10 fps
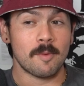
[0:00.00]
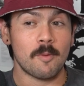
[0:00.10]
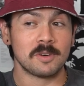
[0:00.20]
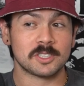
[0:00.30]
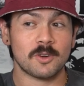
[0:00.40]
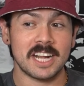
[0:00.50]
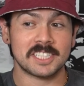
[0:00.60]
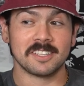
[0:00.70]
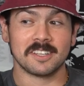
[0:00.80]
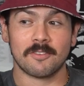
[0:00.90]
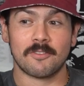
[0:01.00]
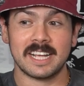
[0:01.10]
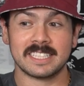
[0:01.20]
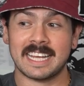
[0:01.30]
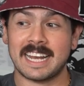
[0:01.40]
home with scratches on their
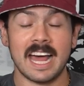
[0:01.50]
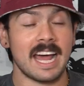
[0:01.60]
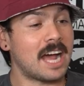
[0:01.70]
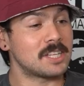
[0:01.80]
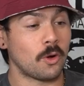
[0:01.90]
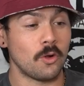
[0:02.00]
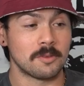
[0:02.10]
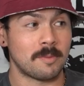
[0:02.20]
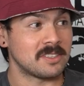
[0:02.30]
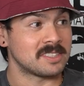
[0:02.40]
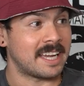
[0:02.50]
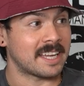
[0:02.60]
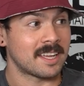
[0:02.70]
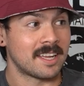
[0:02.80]
face, and I told them, I was like,